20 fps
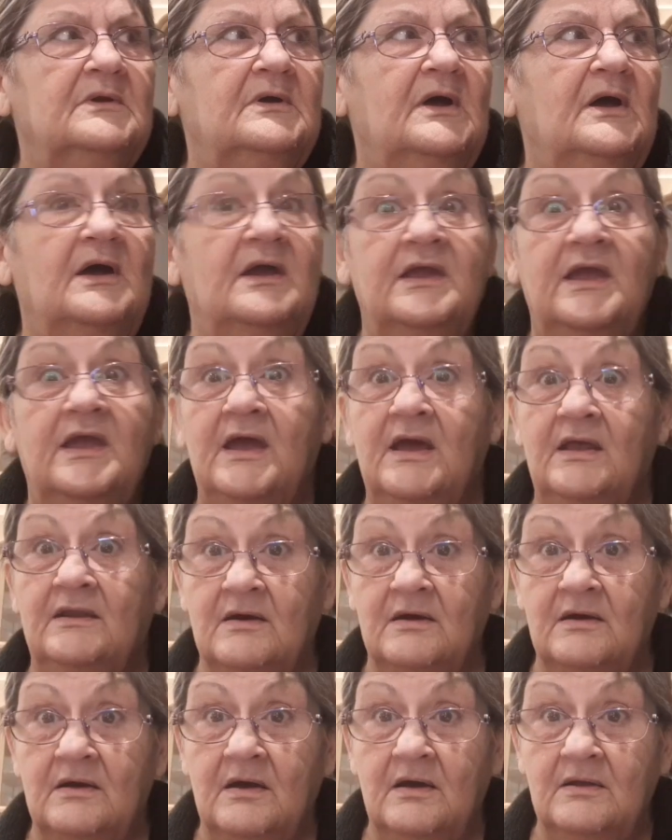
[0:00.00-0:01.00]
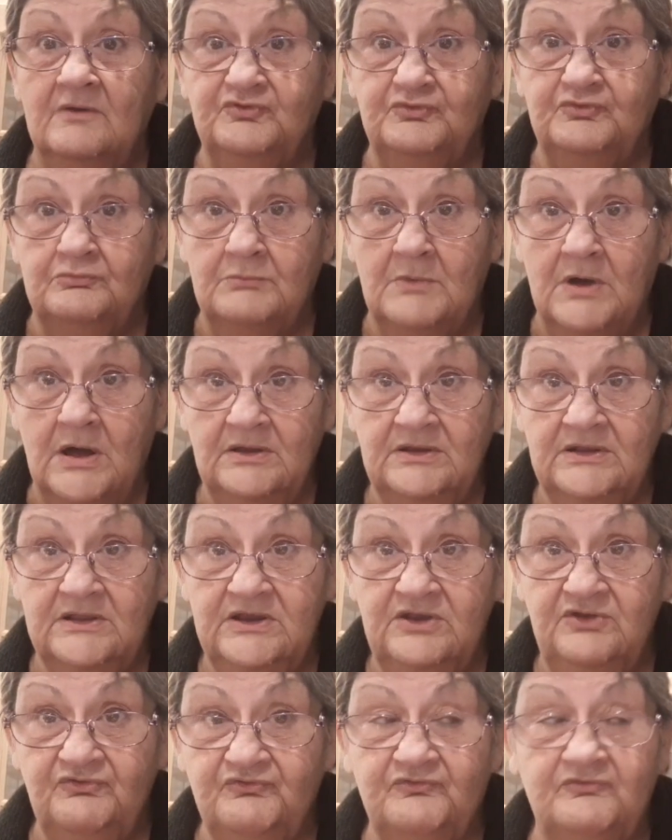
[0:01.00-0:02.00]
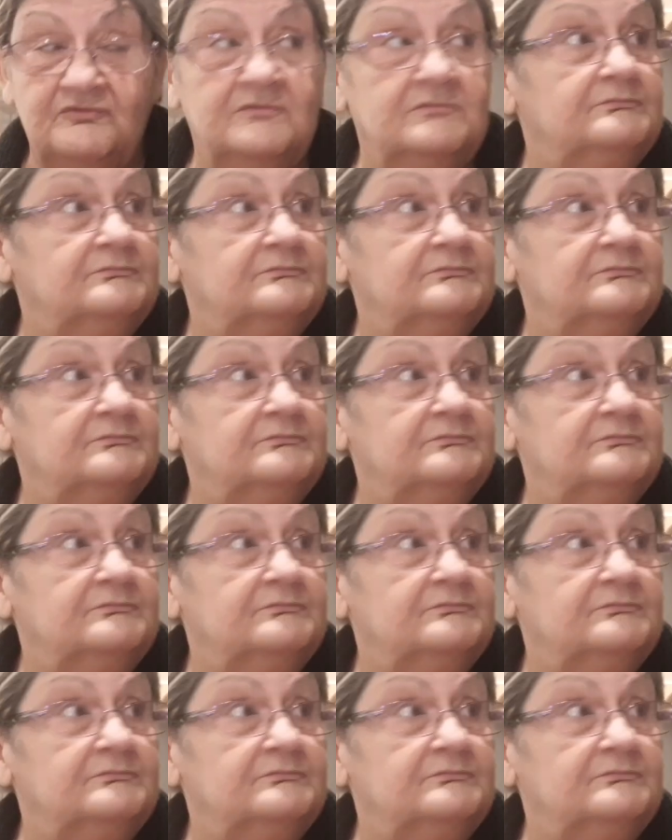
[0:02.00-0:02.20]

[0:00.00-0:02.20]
I had tamales,